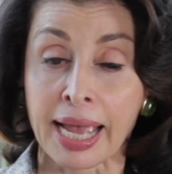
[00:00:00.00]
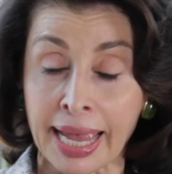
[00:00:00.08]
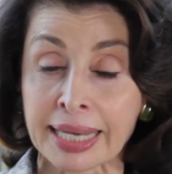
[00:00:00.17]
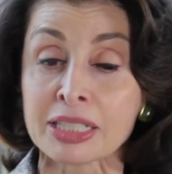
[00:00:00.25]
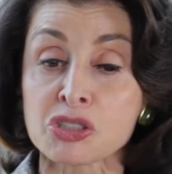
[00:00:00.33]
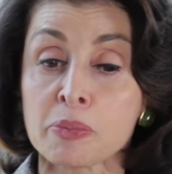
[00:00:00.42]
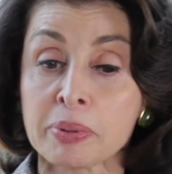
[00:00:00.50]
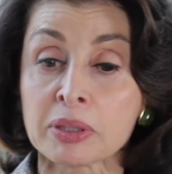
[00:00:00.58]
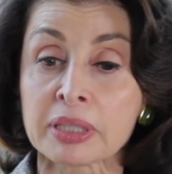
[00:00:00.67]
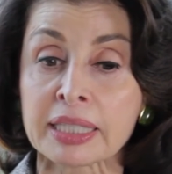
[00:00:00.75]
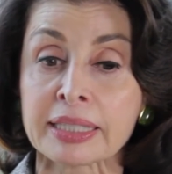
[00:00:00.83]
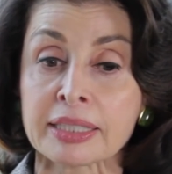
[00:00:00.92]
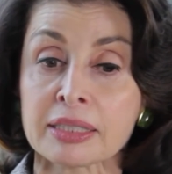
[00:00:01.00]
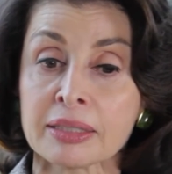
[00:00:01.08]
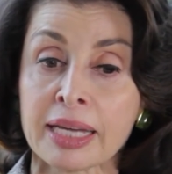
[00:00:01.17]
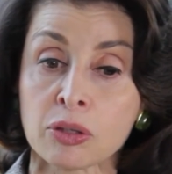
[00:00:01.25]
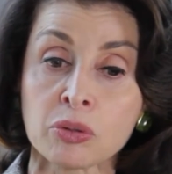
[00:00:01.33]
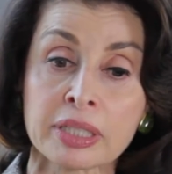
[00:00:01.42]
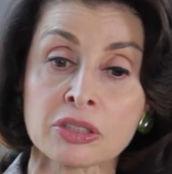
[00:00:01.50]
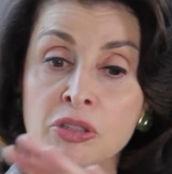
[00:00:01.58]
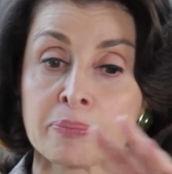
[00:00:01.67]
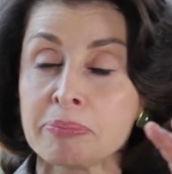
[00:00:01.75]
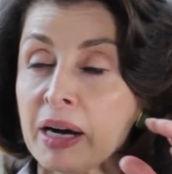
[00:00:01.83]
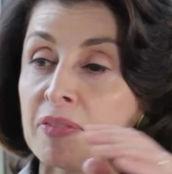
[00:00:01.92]
and is a building that not only is
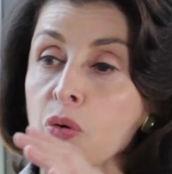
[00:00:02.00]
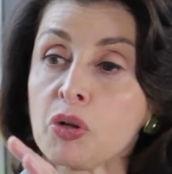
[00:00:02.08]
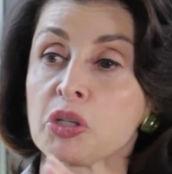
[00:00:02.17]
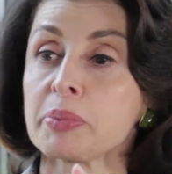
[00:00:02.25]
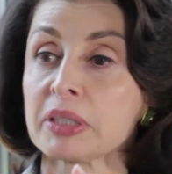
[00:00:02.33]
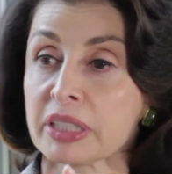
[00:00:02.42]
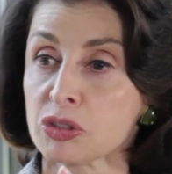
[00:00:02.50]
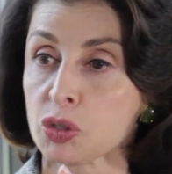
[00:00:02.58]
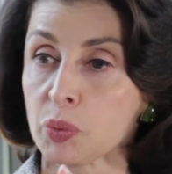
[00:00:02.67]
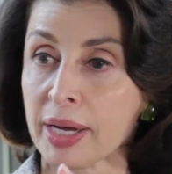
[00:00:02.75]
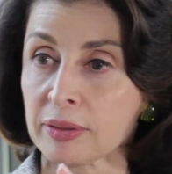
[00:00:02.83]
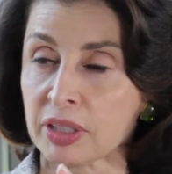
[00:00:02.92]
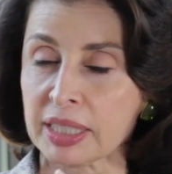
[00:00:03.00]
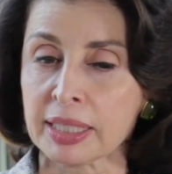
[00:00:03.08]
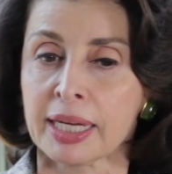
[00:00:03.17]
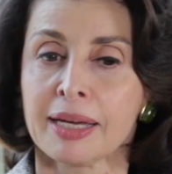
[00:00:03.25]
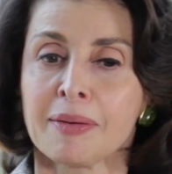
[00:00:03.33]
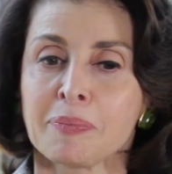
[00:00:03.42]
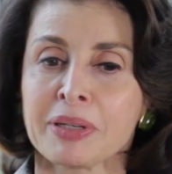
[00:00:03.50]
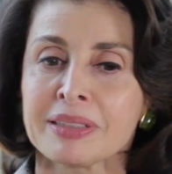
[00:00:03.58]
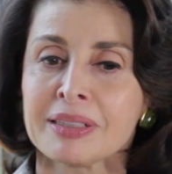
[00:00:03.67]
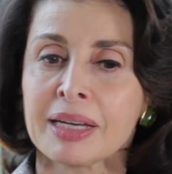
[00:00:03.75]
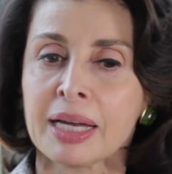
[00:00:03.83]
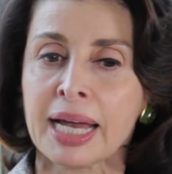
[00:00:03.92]
above all the buildings around it,
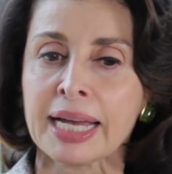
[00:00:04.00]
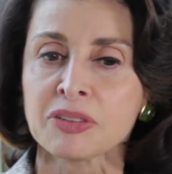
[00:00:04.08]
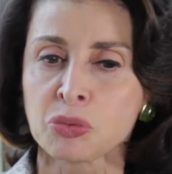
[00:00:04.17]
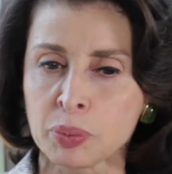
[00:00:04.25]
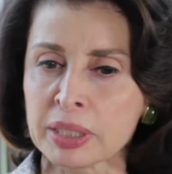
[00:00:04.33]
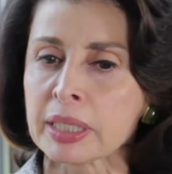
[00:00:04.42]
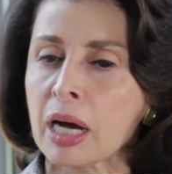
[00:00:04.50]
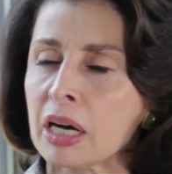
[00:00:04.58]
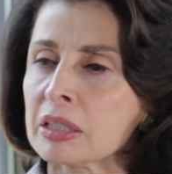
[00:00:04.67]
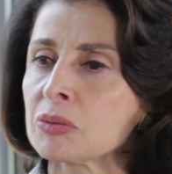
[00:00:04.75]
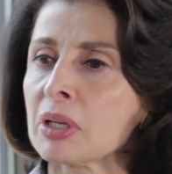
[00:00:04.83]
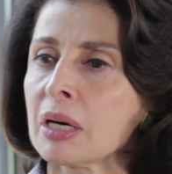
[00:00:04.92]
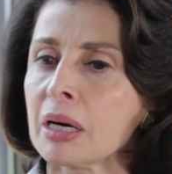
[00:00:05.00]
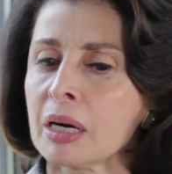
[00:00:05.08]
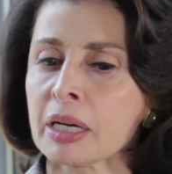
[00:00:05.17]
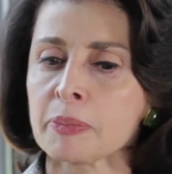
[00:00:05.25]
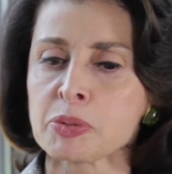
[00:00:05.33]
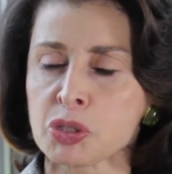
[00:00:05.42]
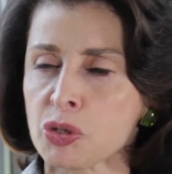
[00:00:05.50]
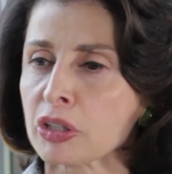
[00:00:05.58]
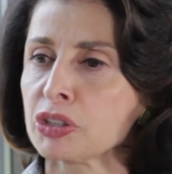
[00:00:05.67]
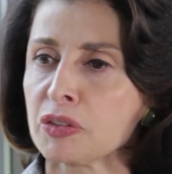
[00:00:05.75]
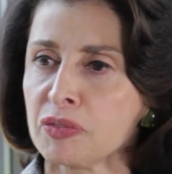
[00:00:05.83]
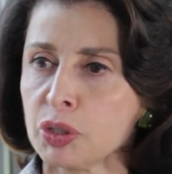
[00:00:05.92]
but has really
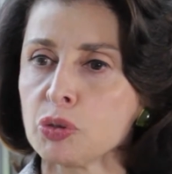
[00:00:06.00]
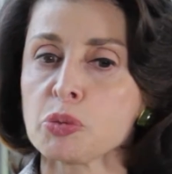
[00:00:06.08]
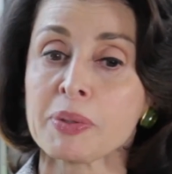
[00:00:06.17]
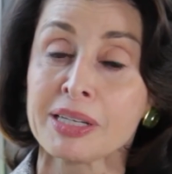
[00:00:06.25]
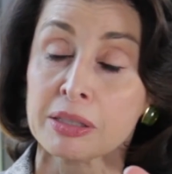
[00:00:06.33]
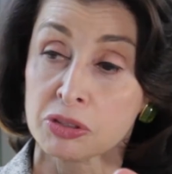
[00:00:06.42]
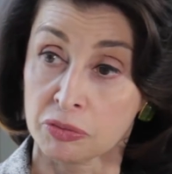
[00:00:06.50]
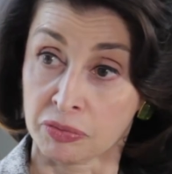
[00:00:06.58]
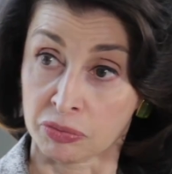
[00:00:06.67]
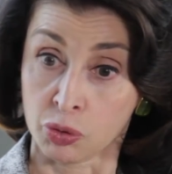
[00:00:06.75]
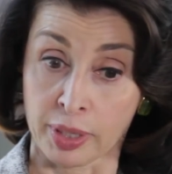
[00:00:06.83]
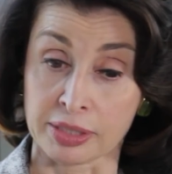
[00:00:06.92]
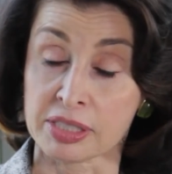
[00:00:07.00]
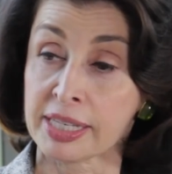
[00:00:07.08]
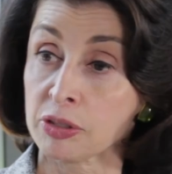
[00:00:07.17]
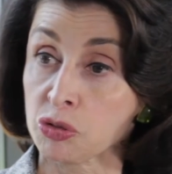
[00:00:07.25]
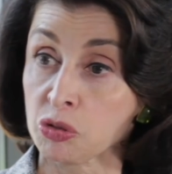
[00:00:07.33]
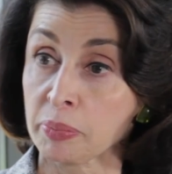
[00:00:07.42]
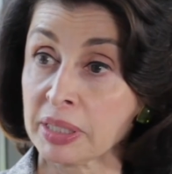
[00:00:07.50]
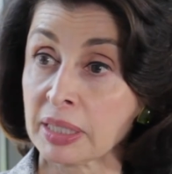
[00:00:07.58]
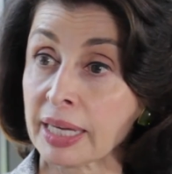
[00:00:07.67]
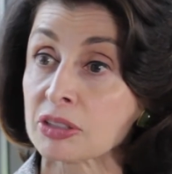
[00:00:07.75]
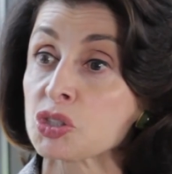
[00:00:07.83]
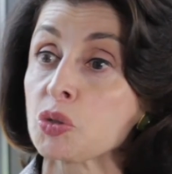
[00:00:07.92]
unobstructed views because of Grand Central being
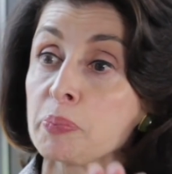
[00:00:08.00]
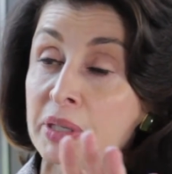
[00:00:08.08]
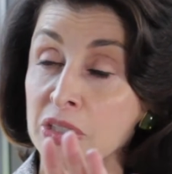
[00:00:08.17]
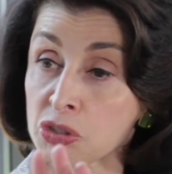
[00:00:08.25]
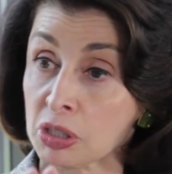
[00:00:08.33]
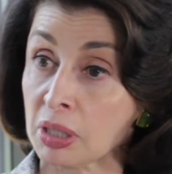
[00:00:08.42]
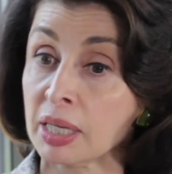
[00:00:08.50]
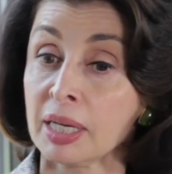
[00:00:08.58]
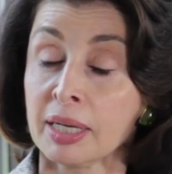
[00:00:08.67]
next to it, because of the